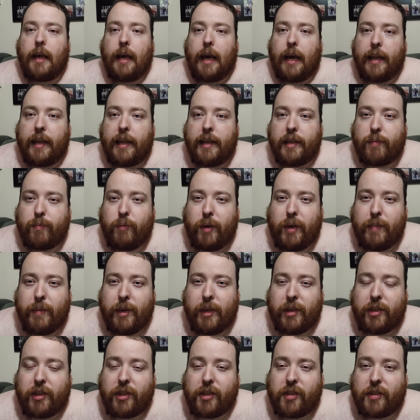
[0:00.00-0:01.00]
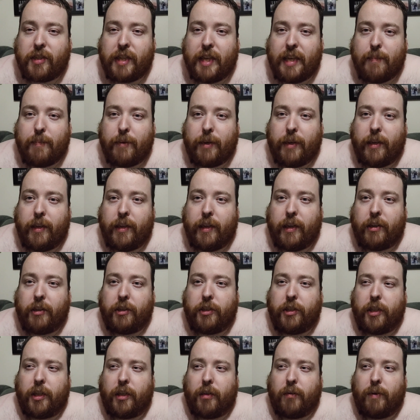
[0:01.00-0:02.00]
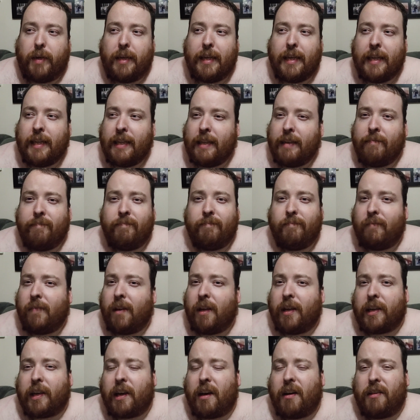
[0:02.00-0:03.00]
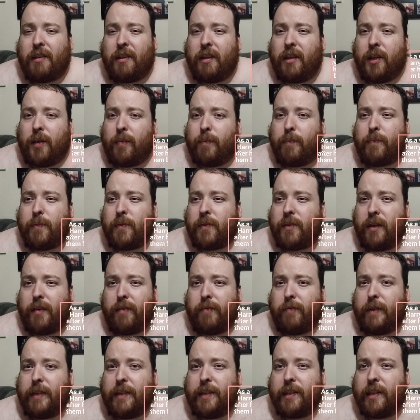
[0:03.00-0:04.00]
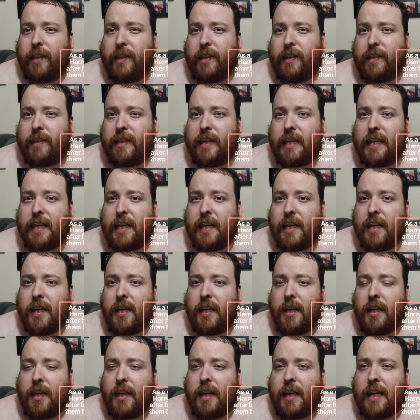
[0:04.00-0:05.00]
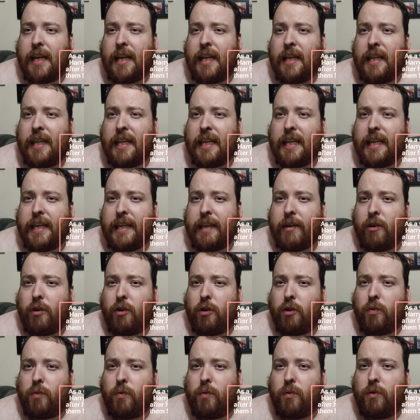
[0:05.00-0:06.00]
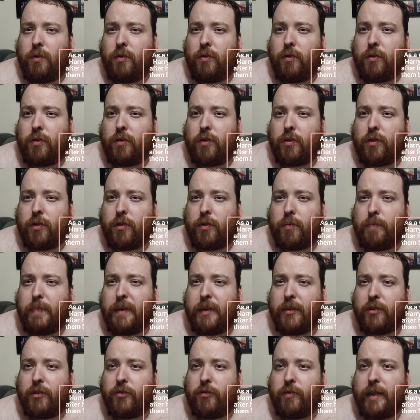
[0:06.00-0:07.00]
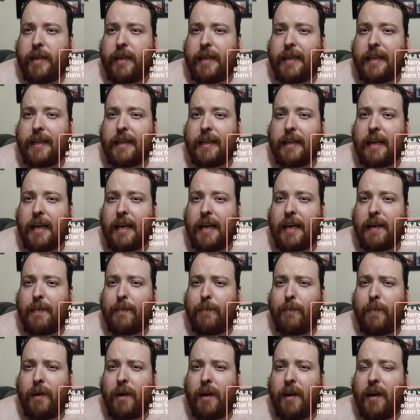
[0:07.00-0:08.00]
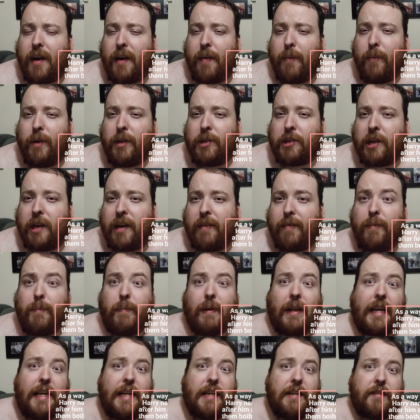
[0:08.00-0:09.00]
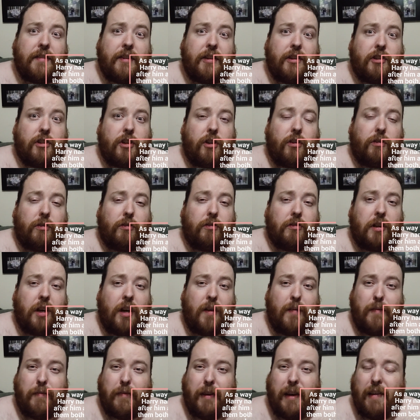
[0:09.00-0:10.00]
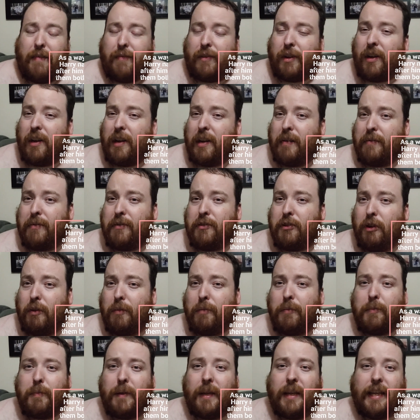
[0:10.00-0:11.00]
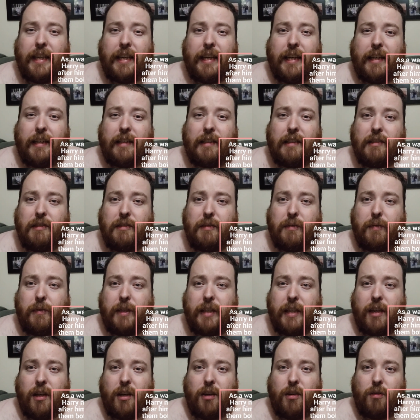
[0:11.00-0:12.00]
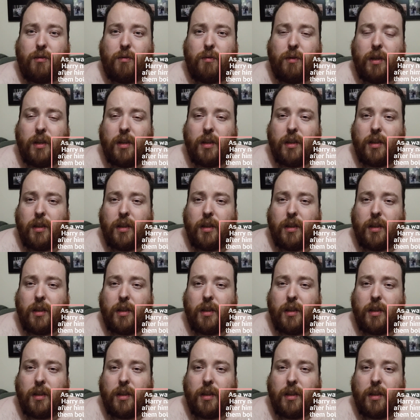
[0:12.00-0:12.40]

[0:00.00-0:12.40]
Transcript: And that's pretty much Snape in a nutshell. In like other stuff he does, he in the Hogwarts Mystery game, which I haven't played in such a long time. In fact, I've kind of stopped playing that because of the whole